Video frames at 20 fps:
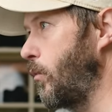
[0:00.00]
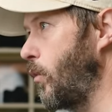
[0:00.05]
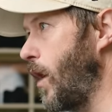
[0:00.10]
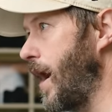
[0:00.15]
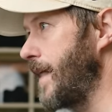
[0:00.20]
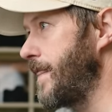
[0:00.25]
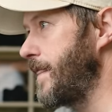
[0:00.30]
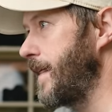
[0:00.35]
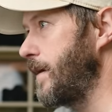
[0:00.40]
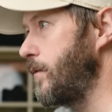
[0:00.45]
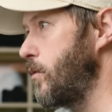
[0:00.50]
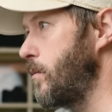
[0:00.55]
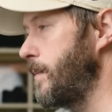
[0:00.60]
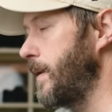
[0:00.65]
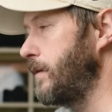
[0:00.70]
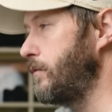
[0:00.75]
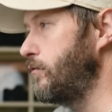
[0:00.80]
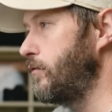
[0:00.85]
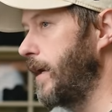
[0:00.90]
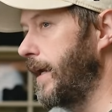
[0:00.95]
What I think would
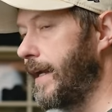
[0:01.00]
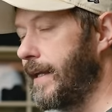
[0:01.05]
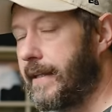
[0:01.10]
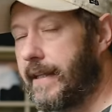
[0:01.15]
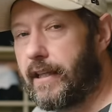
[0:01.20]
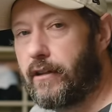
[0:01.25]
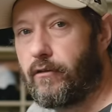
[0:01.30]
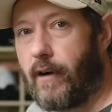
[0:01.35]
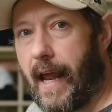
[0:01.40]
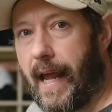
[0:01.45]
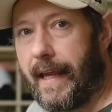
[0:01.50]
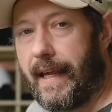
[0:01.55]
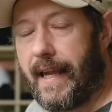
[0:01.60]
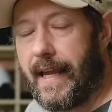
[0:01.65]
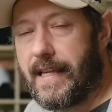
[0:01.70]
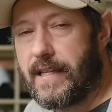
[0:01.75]
be really great